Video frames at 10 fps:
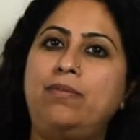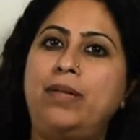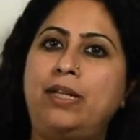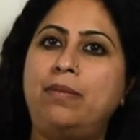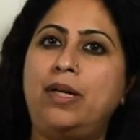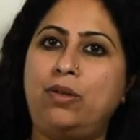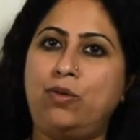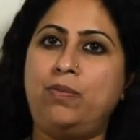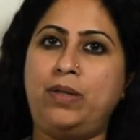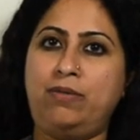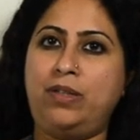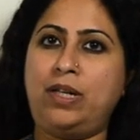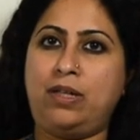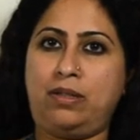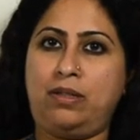made my home in for the
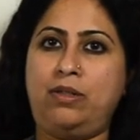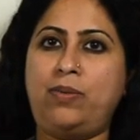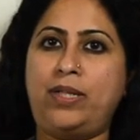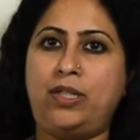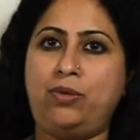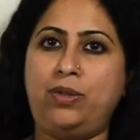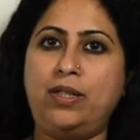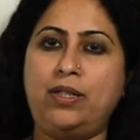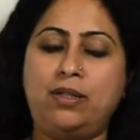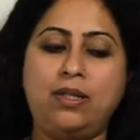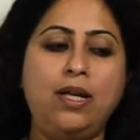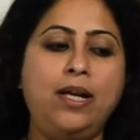last 22 years.